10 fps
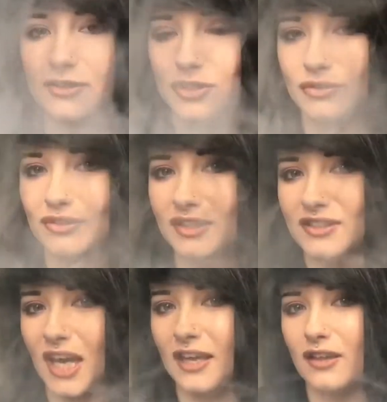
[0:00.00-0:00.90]
juice is
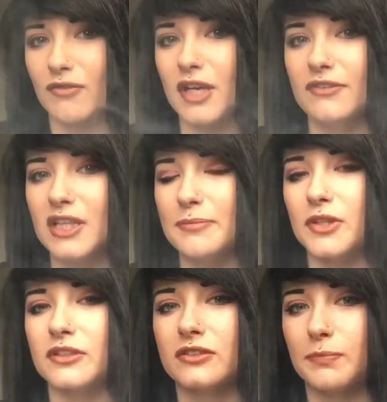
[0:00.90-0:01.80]
that it's really
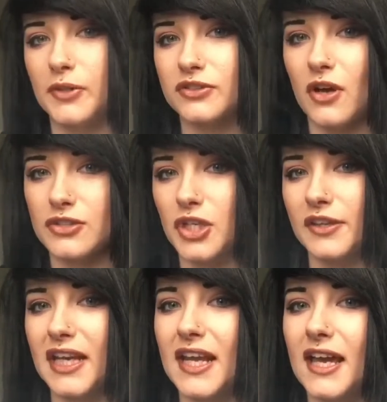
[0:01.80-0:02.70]
butterscotchy
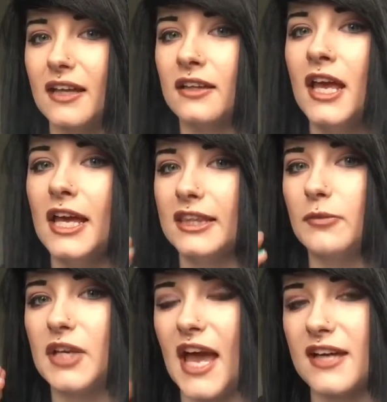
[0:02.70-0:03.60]
on the inhale, and
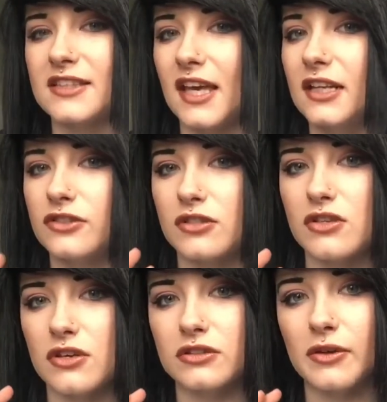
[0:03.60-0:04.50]
then when you exhale it just
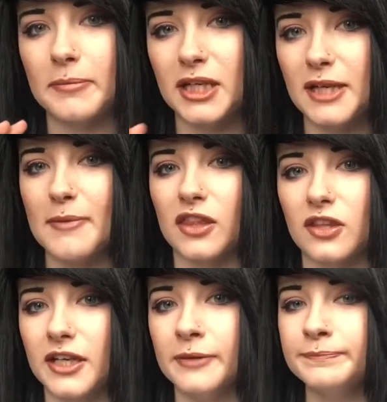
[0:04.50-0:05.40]
turns completely
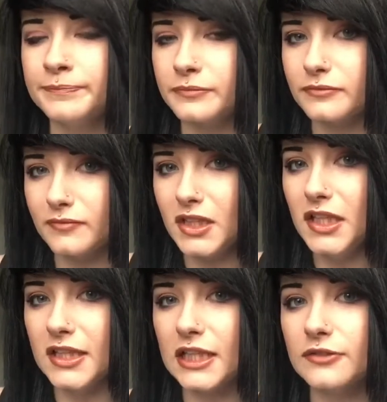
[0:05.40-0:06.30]
mentally.
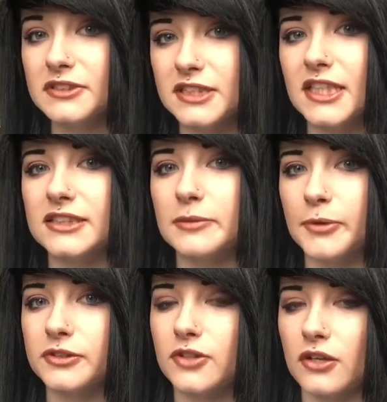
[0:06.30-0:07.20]
Like, there is a taste of
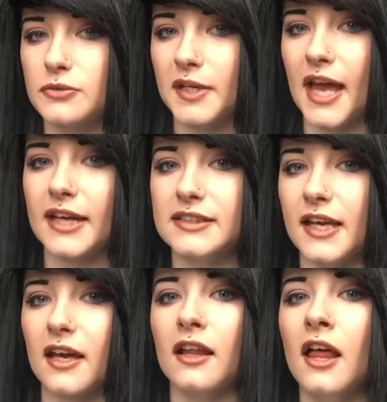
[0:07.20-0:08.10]
butterscotch when you
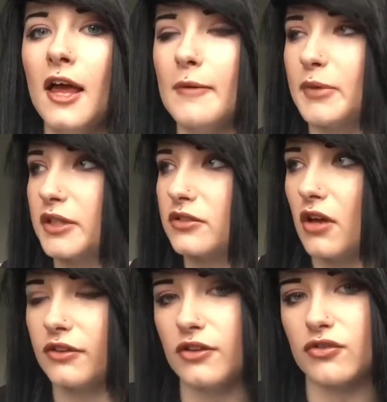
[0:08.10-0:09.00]
exhale, but it's
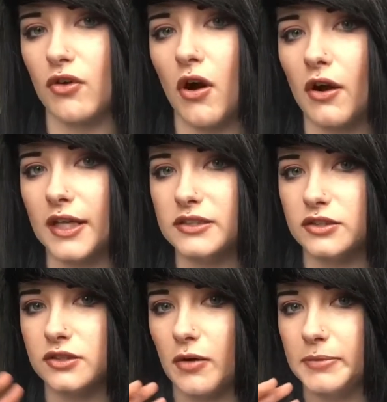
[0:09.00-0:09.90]
not strong, it's
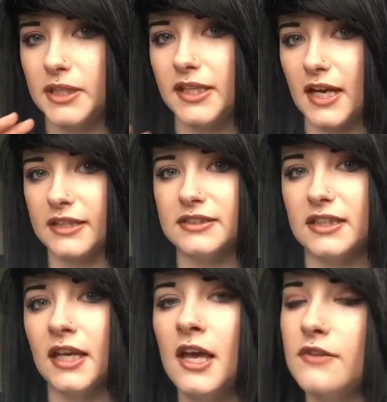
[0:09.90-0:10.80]
just completely
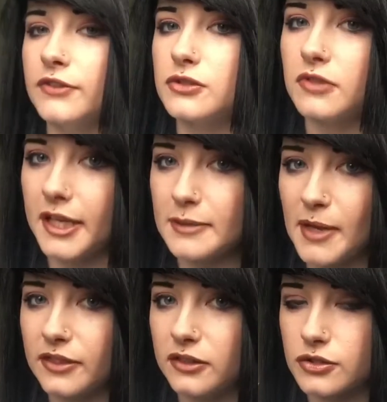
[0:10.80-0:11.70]
icy. If you don't like your
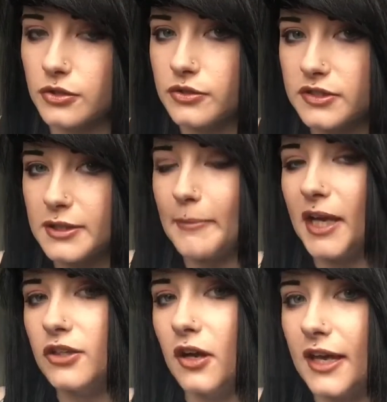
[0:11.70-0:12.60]
menthol juices, you
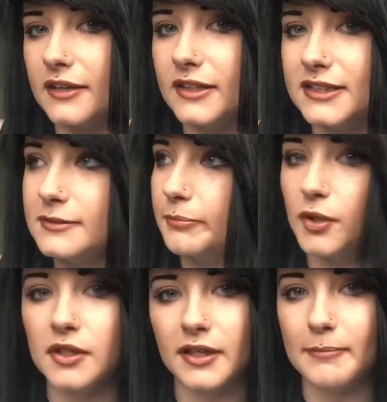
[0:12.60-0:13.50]
might not like this,
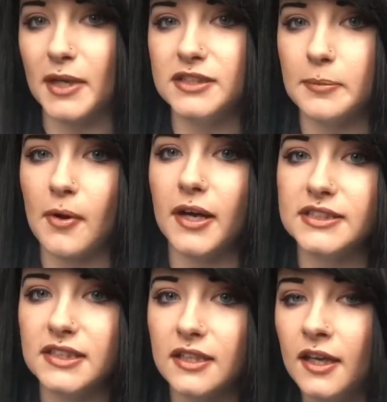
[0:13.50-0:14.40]
but it might
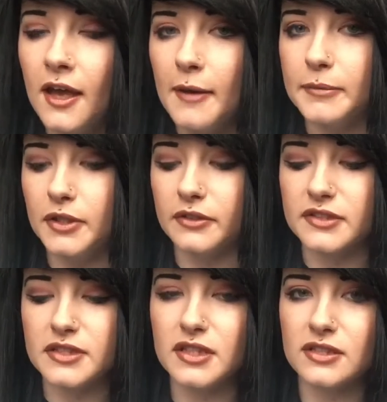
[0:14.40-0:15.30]
surprise you
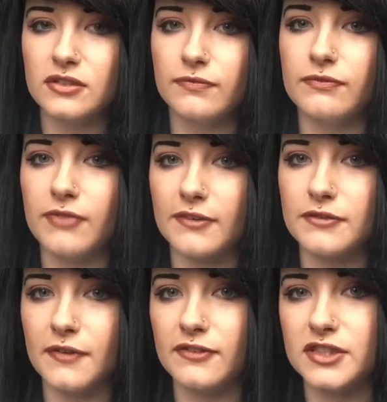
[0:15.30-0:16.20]
because it's
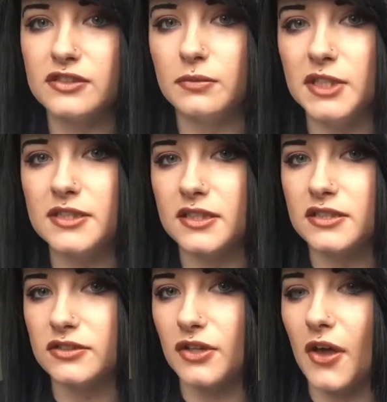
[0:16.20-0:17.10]
very sweet and
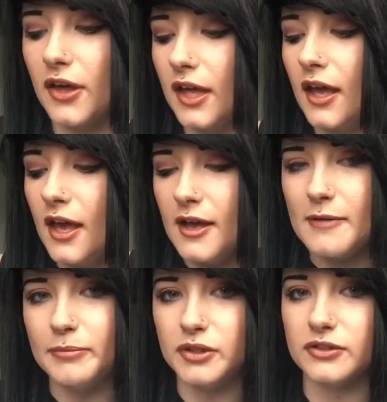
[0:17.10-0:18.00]
desserty,
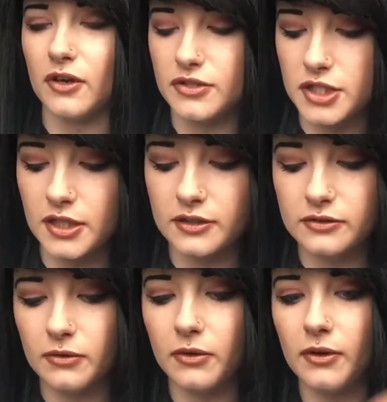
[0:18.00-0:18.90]
butterscotchy.
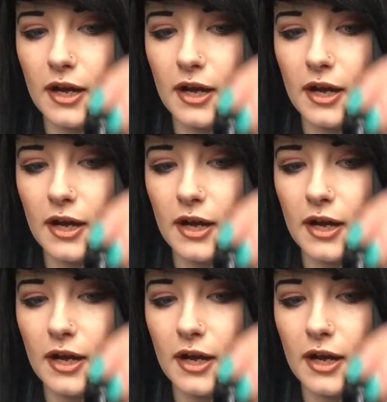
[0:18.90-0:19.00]
So